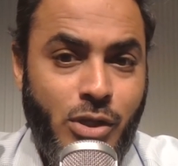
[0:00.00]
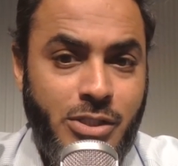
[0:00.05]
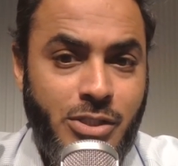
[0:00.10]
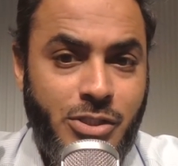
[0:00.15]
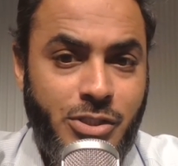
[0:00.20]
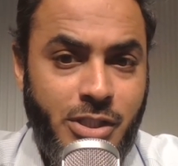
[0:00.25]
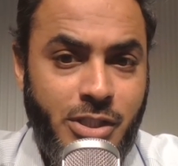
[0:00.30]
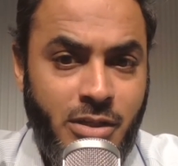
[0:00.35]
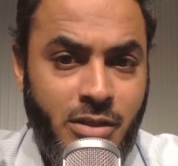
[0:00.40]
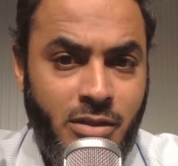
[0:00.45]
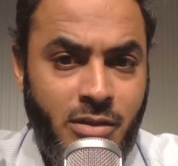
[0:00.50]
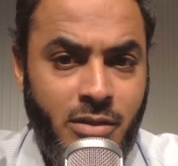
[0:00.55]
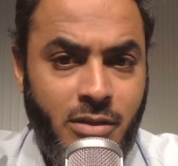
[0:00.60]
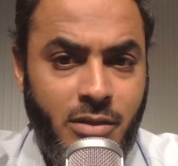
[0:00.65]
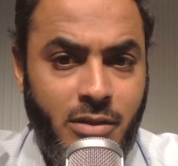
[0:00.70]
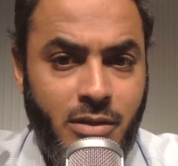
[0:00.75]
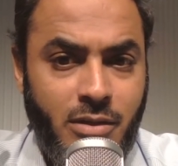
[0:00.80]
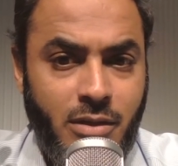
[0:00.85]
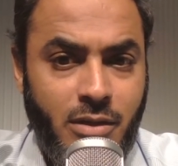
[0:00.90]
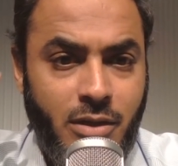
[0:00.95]

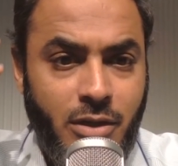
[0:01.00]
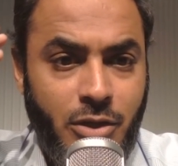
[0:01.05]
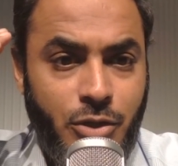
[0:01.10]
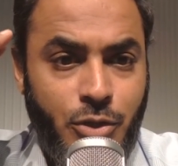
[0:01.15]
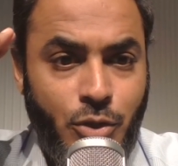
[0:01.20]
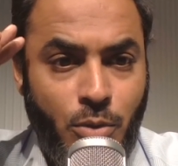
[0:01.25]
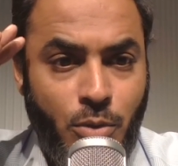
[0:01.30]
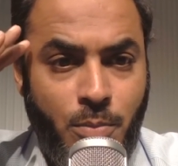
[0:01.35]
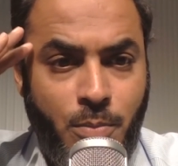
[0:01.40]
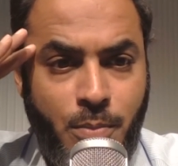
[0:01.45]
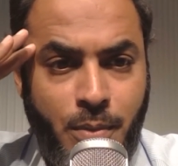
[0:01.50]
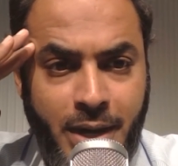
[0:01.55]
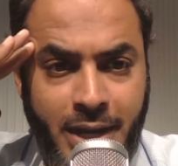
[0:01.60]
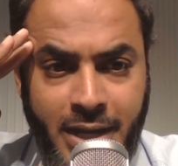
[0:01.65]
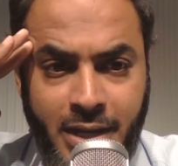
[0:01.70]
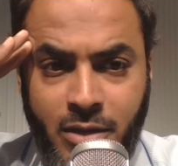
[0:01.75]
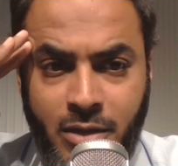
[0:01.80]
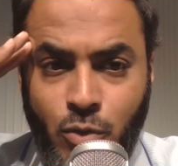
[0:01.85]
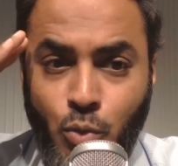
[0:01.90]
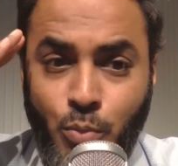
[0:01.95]
Consider your
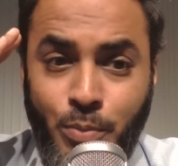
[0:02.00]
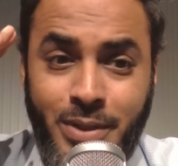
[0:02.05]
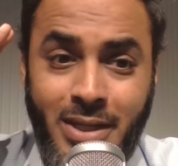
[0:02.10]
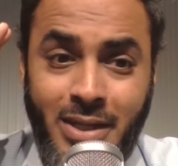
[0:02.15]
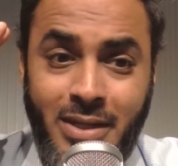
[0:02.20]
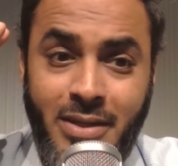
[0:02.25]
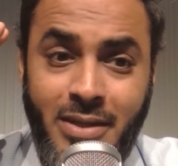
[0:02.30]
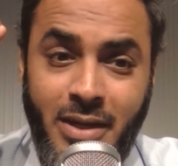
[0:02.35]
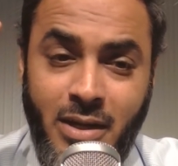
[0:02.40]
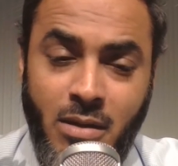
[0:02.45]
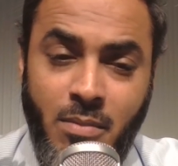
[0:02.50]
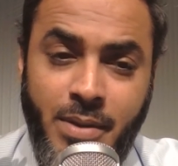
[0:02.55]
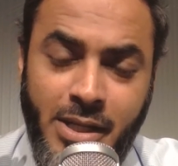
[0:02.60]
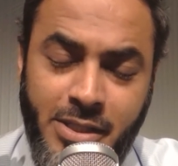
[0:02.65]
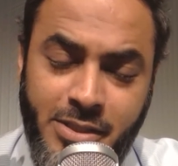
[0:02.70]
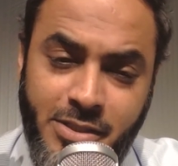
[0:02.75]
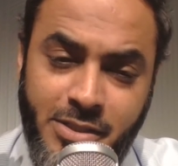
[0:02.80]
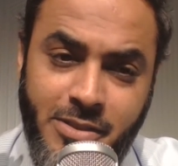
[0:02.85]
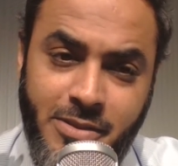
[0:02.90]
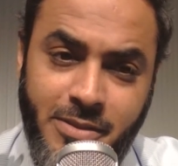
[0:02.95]
brain to be a
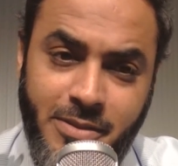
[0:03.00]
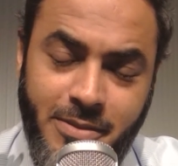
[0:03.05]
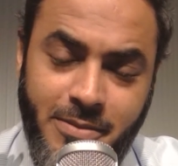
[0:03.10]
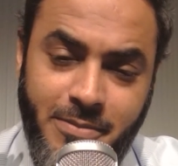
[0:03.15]
database,